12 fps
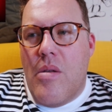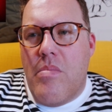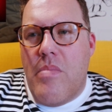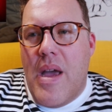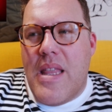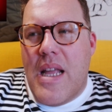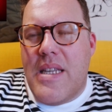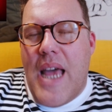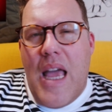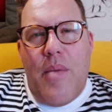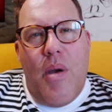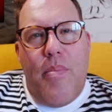made their
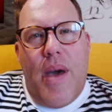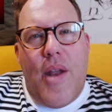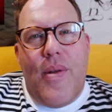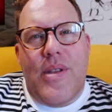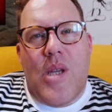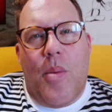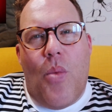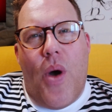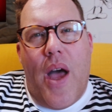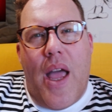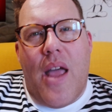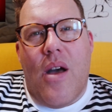day a bit better in some
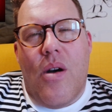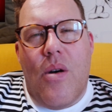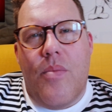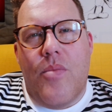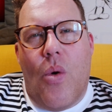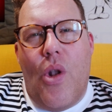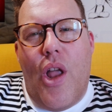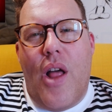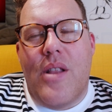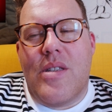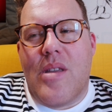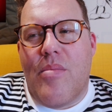way, or
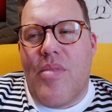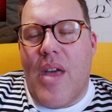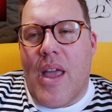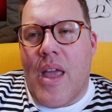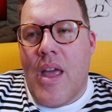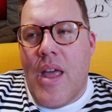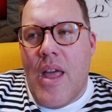learned something.